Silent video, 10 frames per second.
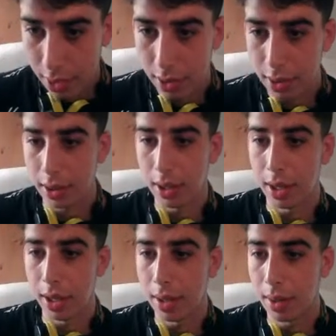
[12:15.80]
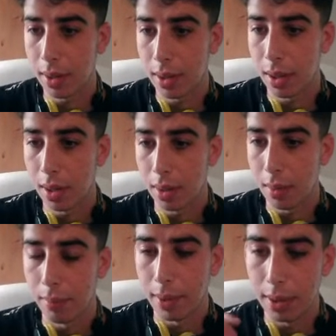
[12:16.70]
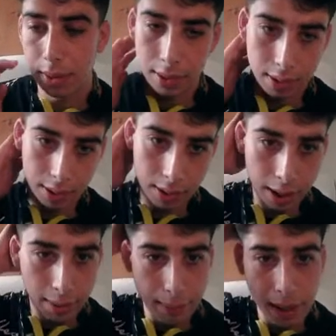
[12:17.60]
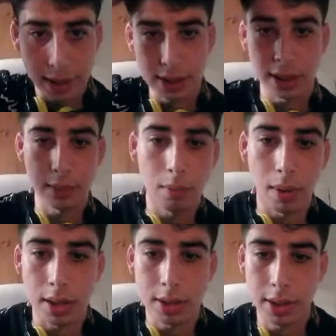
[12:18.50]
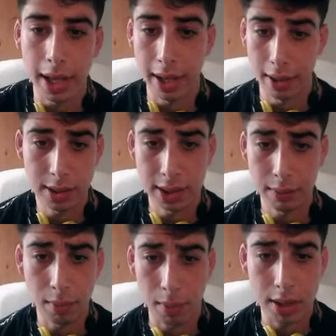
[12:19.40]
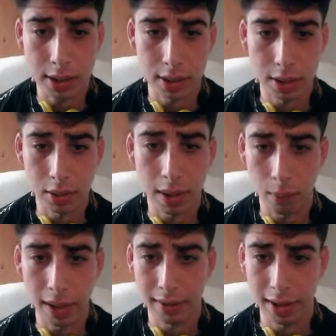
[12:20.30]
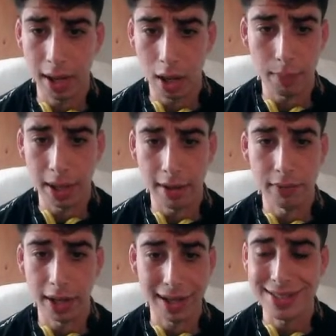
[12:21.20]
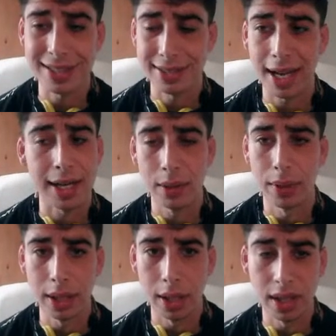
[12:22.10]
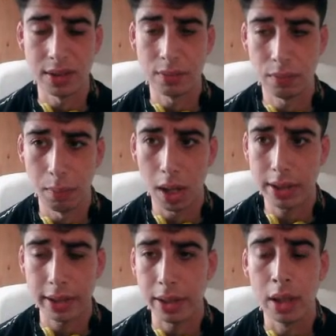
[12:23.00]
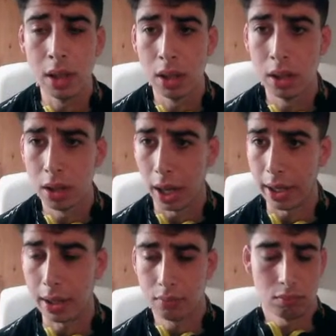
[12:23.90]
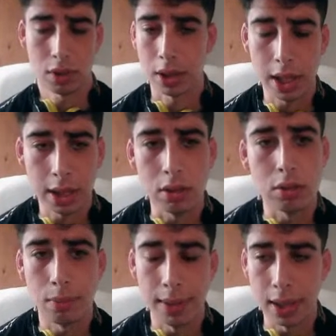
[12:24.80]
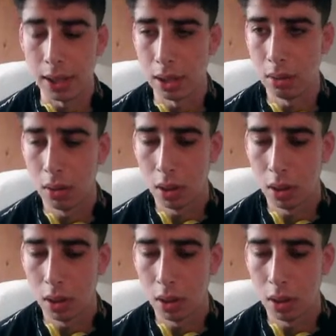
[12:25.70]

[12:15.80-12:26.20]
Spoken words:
when you think of it now. Wow. Yeah, man, seeing what Mox can do, and went, yeah, I'll be having that. That's exactly what he did, because Moxley like continues to be